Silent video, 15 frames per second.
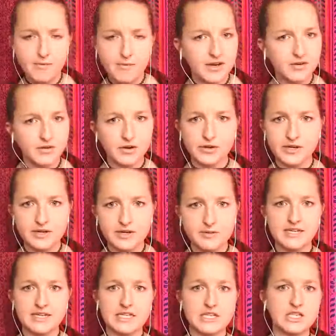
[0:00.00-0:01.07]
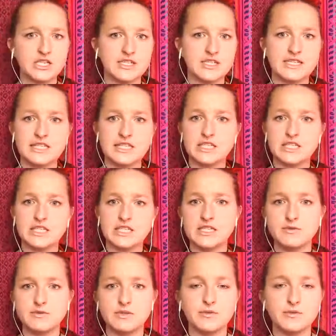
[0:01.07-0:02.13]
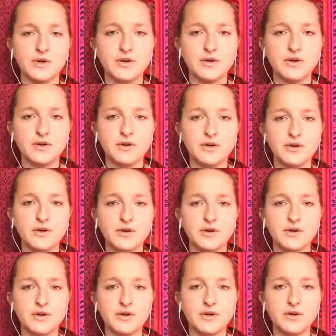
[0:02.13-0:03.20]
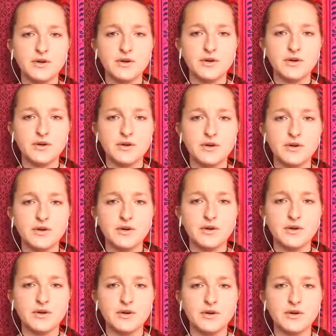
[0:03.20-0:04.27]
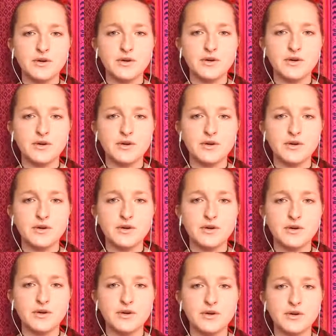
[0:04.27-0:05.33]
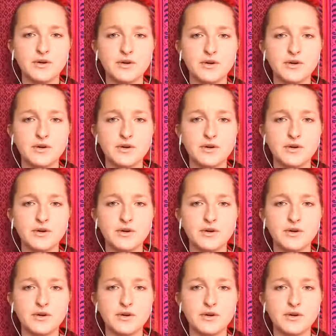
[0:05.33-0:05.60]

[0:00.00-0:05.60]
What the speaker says: going to record a meditation on sisterhood with the rose. Let's practice that whenever that comes out in the next week or so.